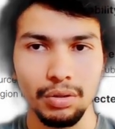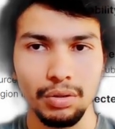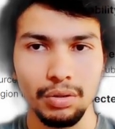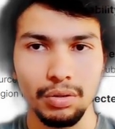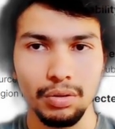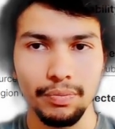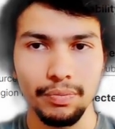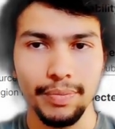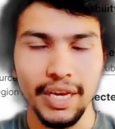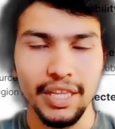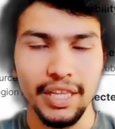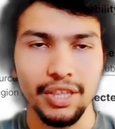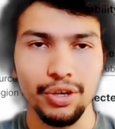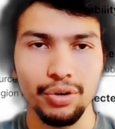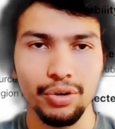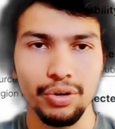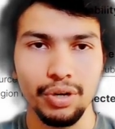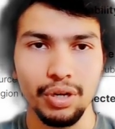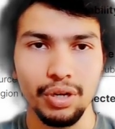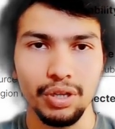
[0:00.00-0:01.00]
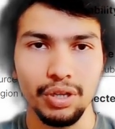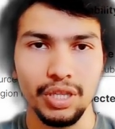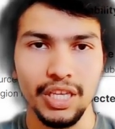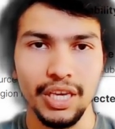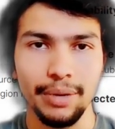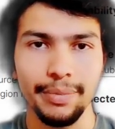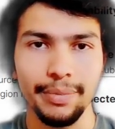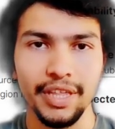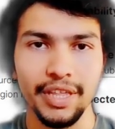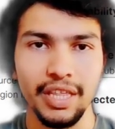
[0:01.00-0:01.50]
make sure
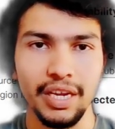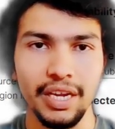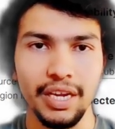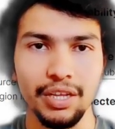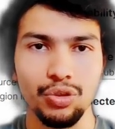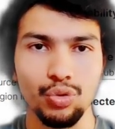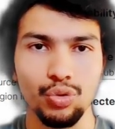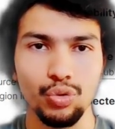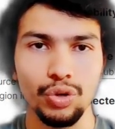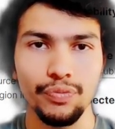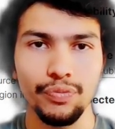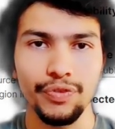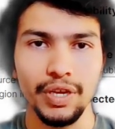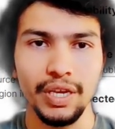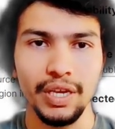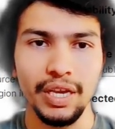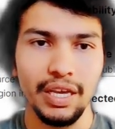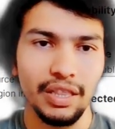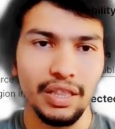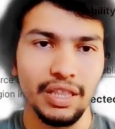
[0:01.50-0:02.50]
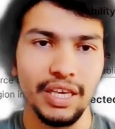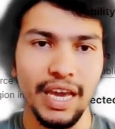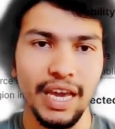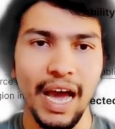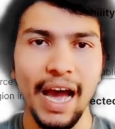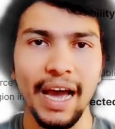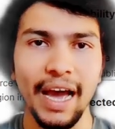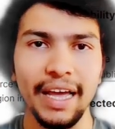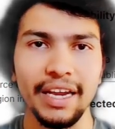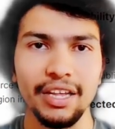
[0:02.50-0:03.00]
the imagery should be the
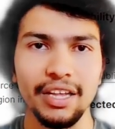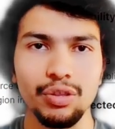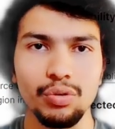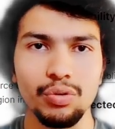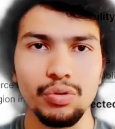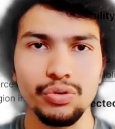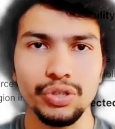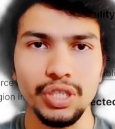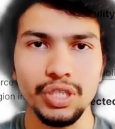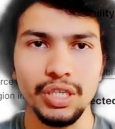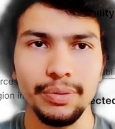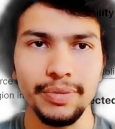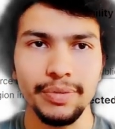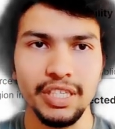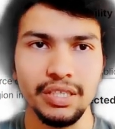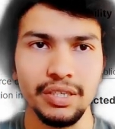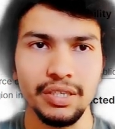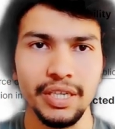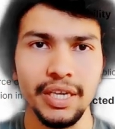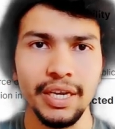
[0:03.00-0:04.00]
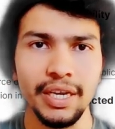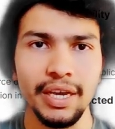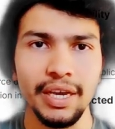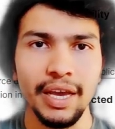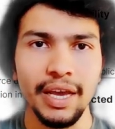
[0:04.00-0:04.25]
high resolution imagery.